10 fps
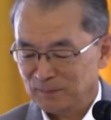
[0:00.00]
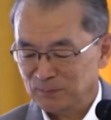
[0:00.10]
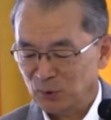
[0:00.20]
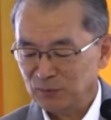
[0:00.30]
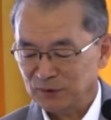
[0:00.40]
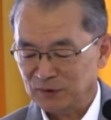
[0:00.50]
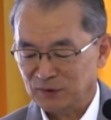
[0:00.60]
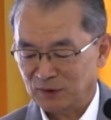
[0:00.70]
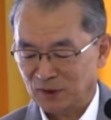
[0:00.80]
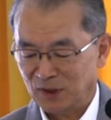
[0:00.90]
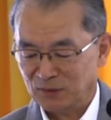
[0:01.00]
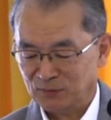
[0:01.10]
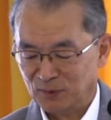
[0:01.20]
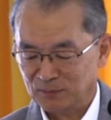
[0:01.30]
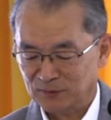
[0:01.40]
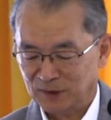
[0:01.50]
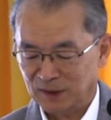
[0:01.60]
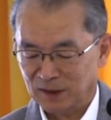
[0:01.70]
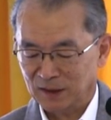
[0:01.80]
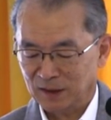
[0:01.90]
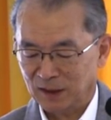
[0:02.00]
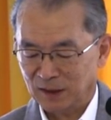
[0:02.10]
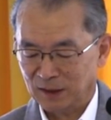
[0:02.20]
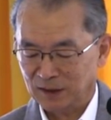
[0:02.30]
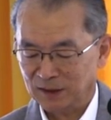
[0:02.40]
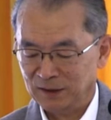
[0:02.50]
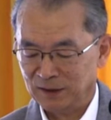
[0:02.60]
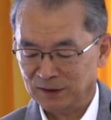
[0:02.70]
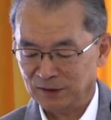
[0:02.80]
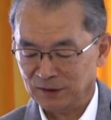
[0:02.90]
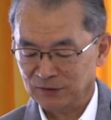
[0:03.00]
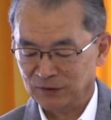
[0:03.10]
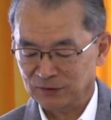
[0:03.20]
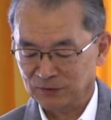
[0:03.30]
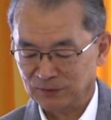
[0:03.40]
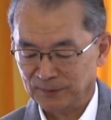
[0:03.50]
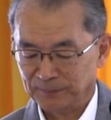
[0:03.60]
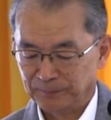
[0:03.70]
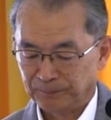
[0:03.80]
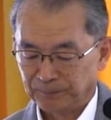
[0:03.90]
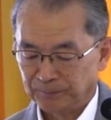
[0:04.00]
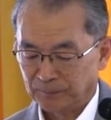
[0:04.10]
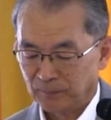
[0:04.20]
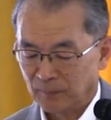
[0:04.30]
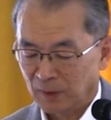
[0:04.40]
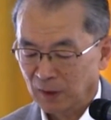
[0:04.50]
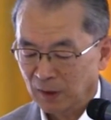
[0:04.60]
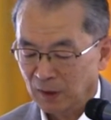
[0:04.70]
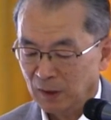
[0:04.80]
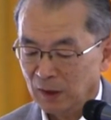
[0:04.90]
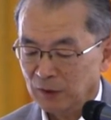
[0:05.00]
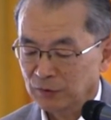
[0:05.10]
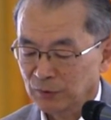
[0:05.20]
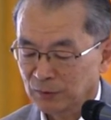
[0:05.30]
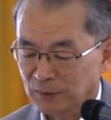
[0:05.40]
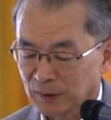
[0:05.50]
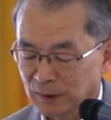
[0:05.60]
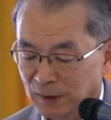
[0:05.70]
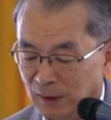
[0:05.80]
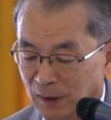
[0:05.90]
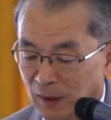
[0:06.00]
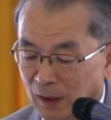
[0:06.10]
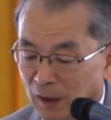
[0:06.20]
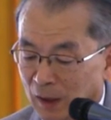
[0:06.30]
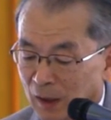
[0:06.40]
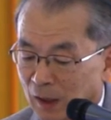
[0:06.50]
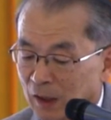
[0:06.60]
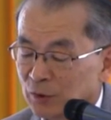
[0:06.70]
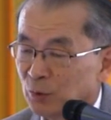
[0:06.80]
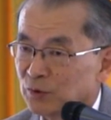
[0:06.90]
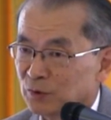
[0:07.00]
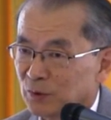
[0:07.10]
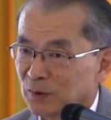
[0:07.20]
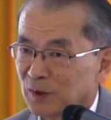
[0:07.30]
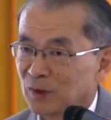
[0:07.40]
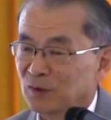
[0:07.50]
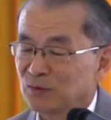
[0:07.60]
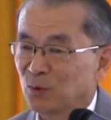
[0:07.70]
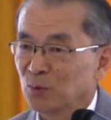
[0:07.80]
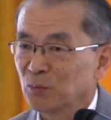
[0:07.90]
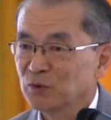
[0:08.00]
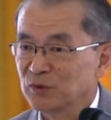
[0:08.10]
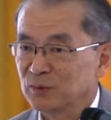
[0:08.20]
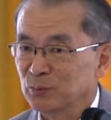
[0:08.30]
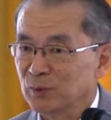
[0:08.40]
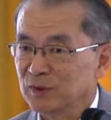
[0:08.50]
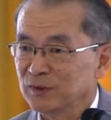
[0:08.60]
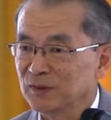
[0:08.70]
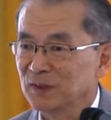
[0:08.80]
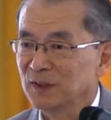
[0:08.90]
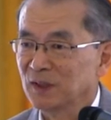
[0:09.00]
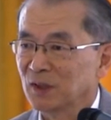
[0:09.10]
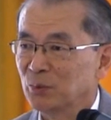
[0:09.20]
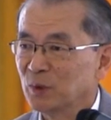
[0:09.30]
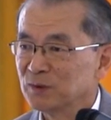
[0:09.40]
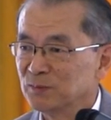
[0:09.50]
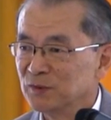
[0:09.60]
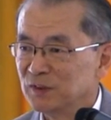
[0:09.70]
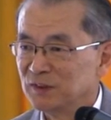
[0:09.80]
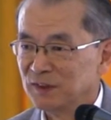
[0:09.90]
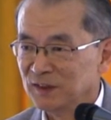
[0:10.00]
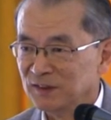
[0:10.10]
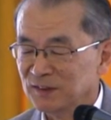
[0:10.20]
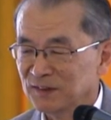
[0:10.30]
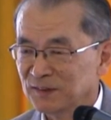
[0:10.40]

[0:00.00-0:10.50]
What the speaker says: profit from the Indian industry. And also for Muslim world, what British did,